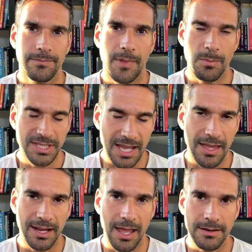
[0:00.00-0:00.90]
I'm going to say
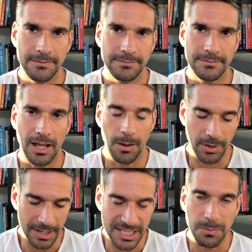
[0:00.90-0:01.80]
that again, and I'm
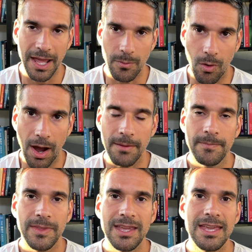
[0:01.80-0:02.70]
going to explain why.
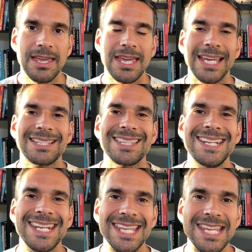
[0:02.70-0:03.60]
It's the
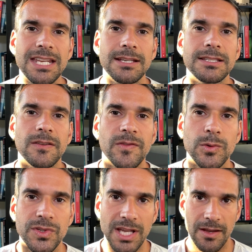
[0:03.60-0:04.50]
need to feel
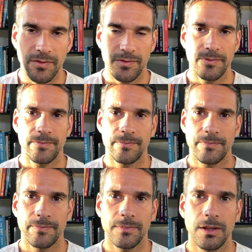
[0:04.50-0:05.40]
safe.
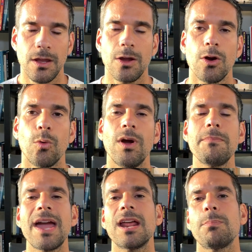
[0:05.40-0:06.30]
We're
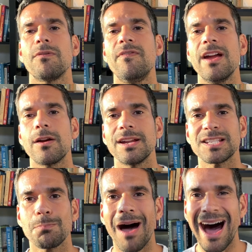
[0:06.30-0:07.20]
made up of
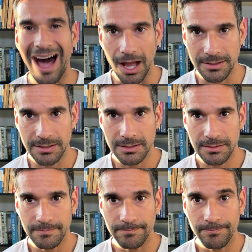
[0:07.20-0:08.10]
various parts
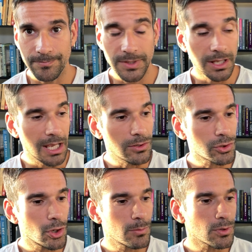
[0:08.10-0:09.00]
in
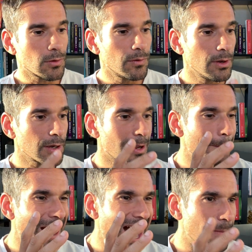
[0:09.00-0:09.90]
terms of
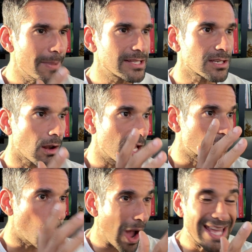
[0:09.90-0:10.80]
compartmentalized
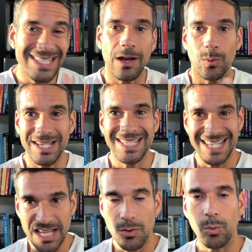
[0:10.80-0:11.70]
ways that we
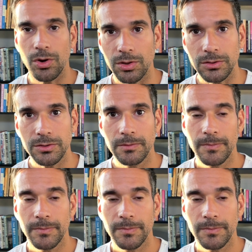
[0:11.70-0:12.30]
see the world.